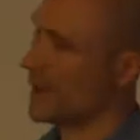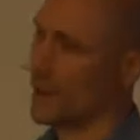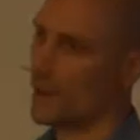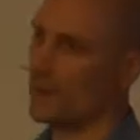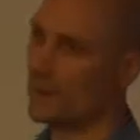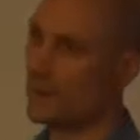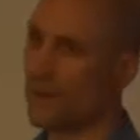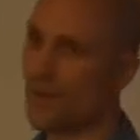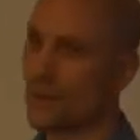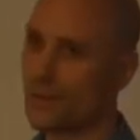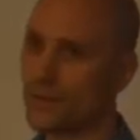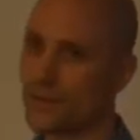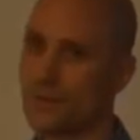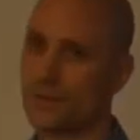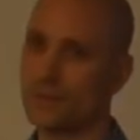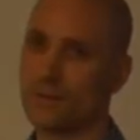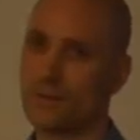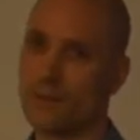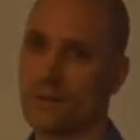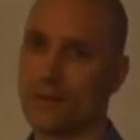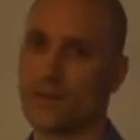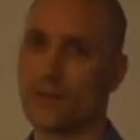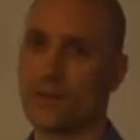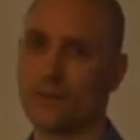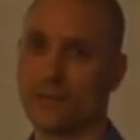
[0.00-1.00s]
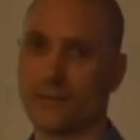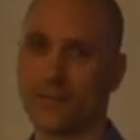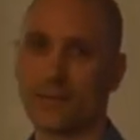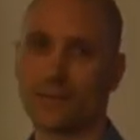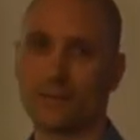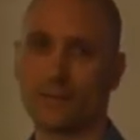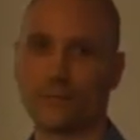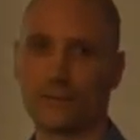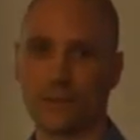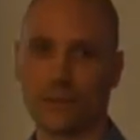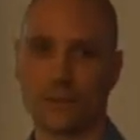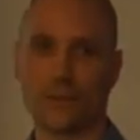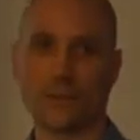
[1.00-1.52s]
will impose the
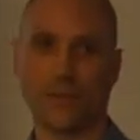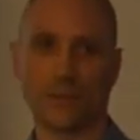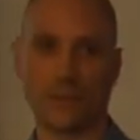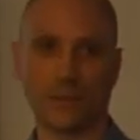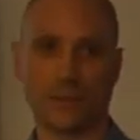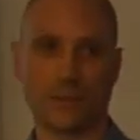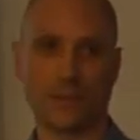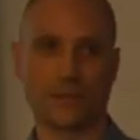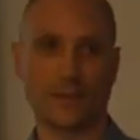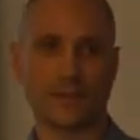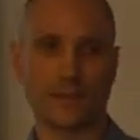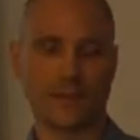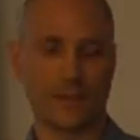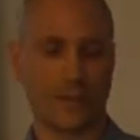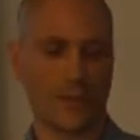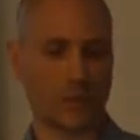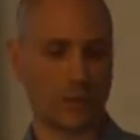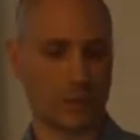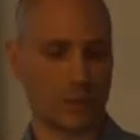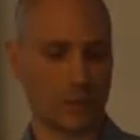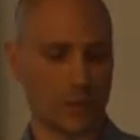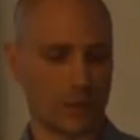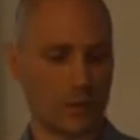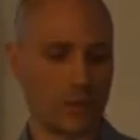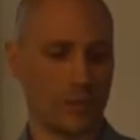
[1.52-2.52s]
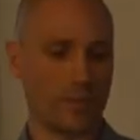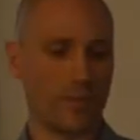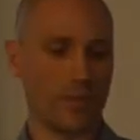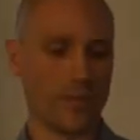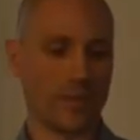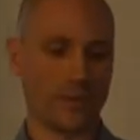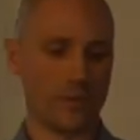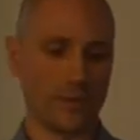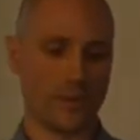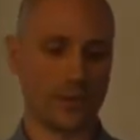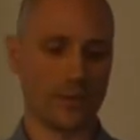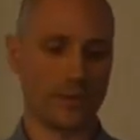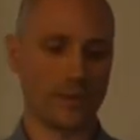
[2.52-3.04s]
set of transactions which will be
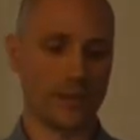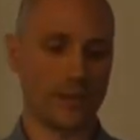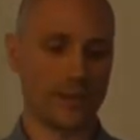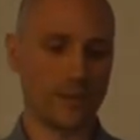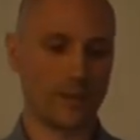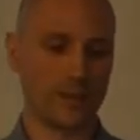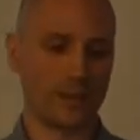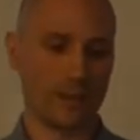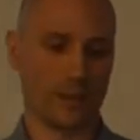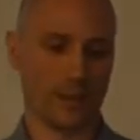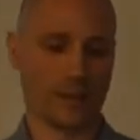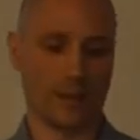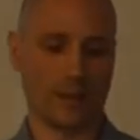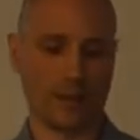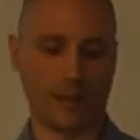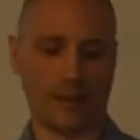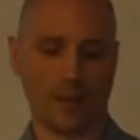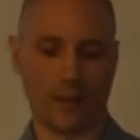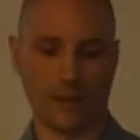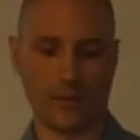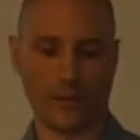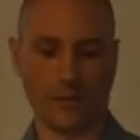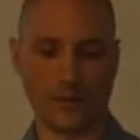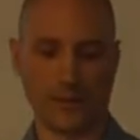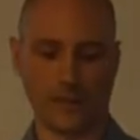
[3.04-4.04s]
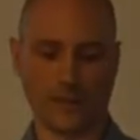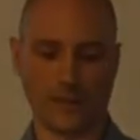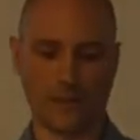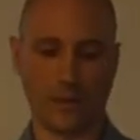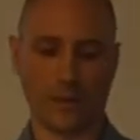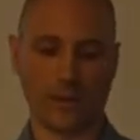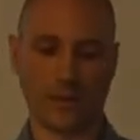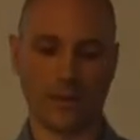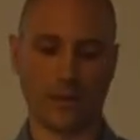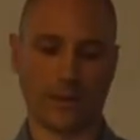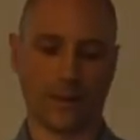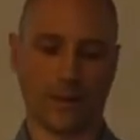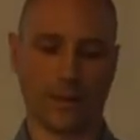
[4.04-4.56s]
included in the next
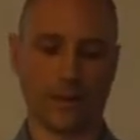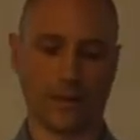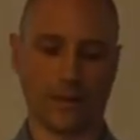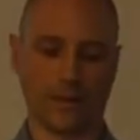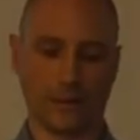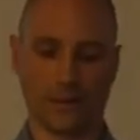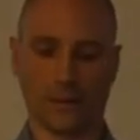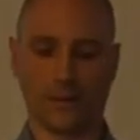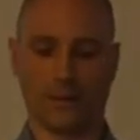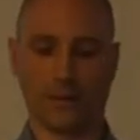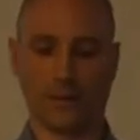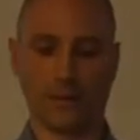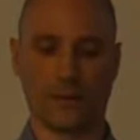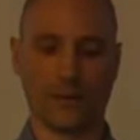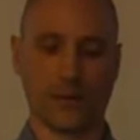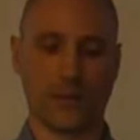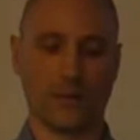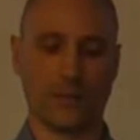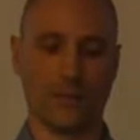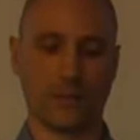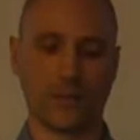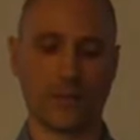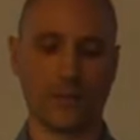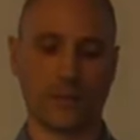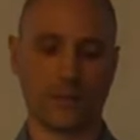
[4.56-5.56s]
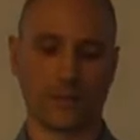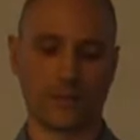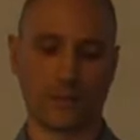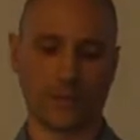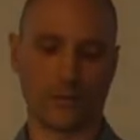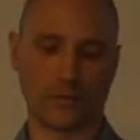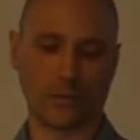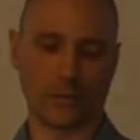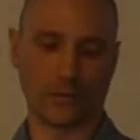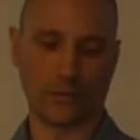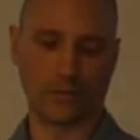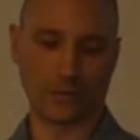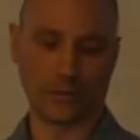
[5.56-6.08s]
block and appended to
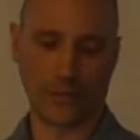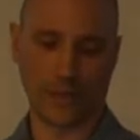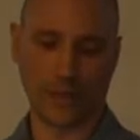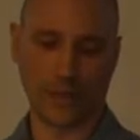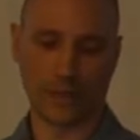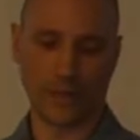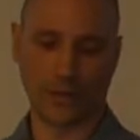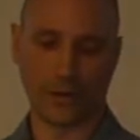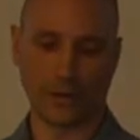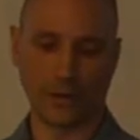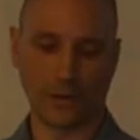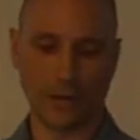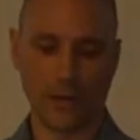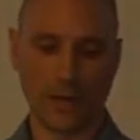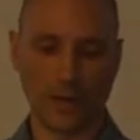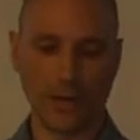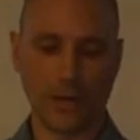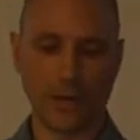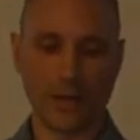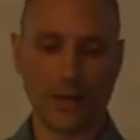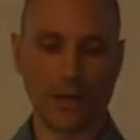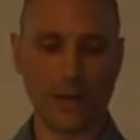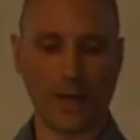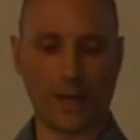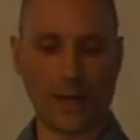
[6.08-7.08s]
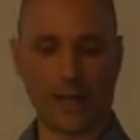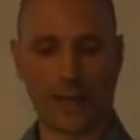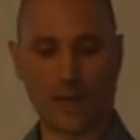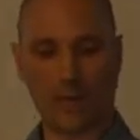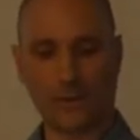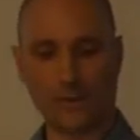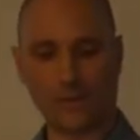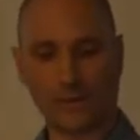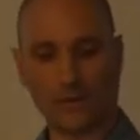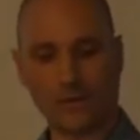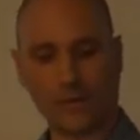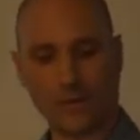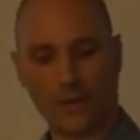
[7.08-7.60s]
the ledger.
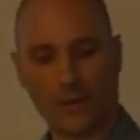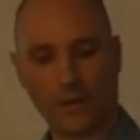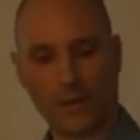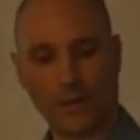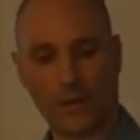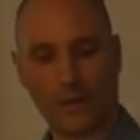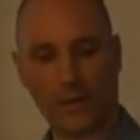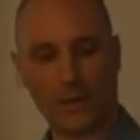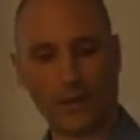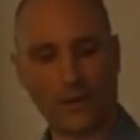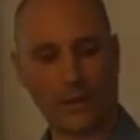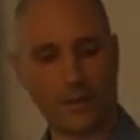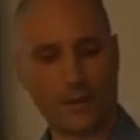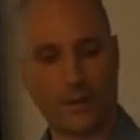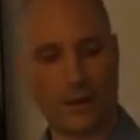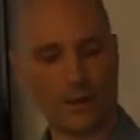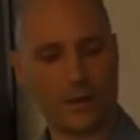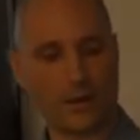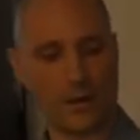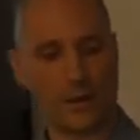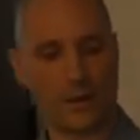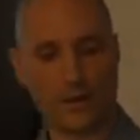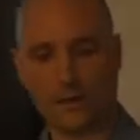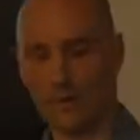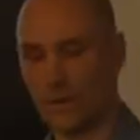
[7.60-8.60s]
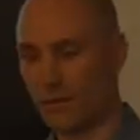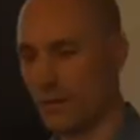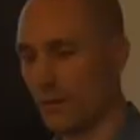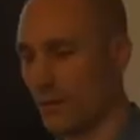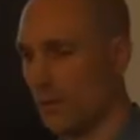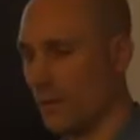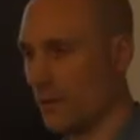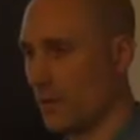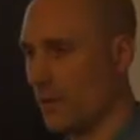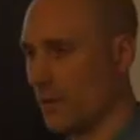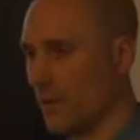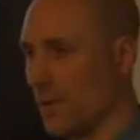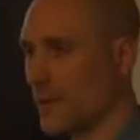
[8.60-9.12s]
And so
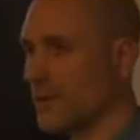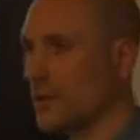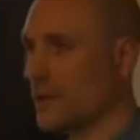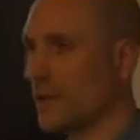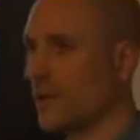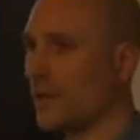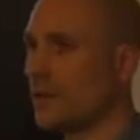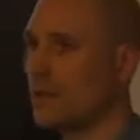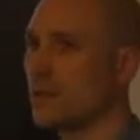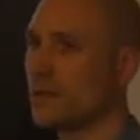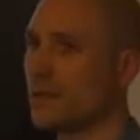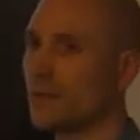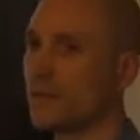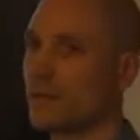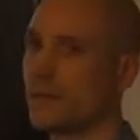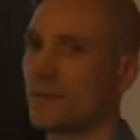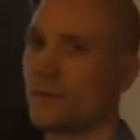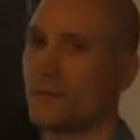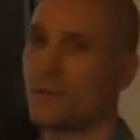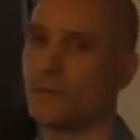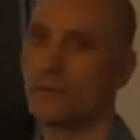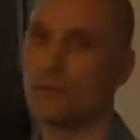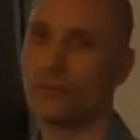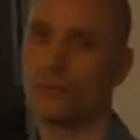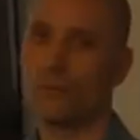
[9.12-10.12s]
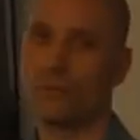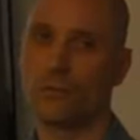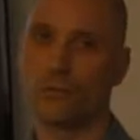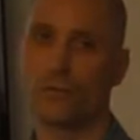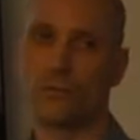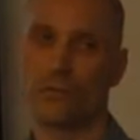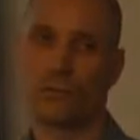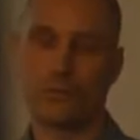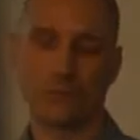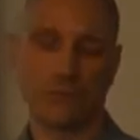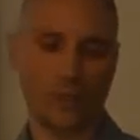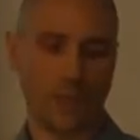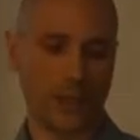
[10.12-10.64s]
the main challenge is how
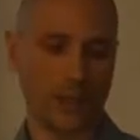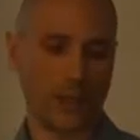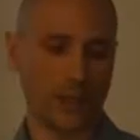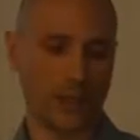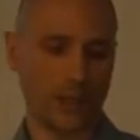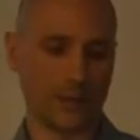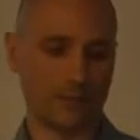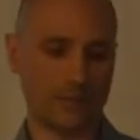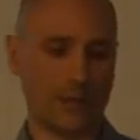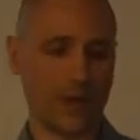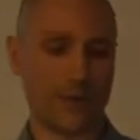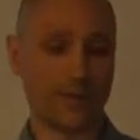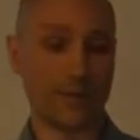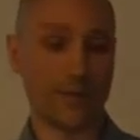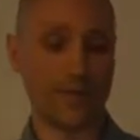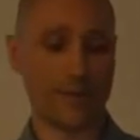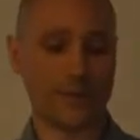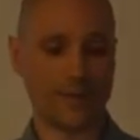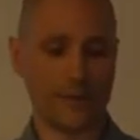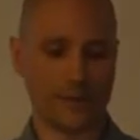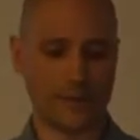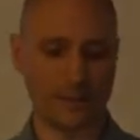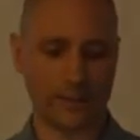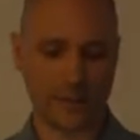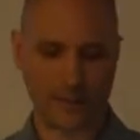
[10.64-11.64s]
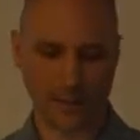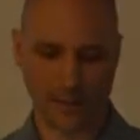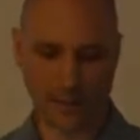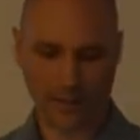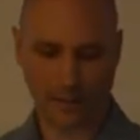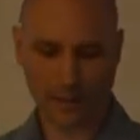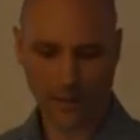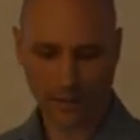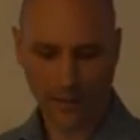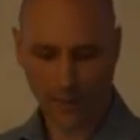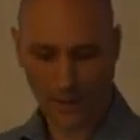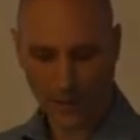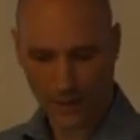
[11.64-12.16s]
do we implement this
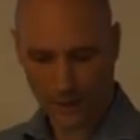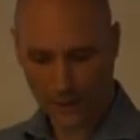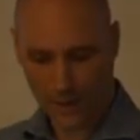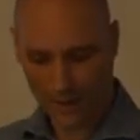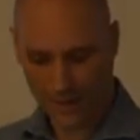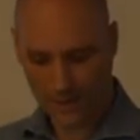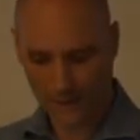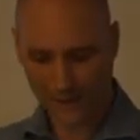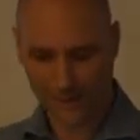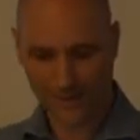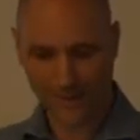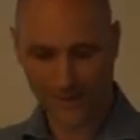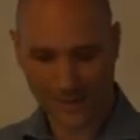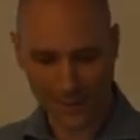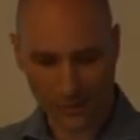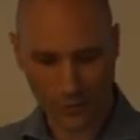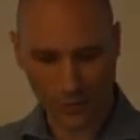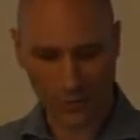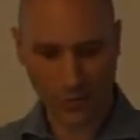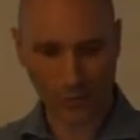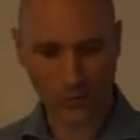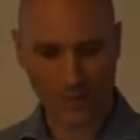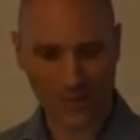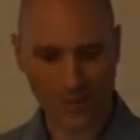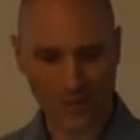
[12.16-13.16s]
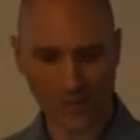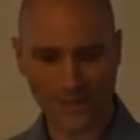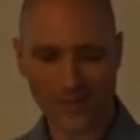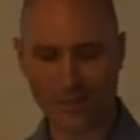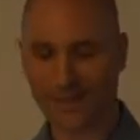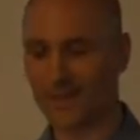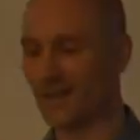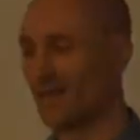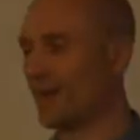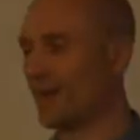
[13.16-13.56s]
distributed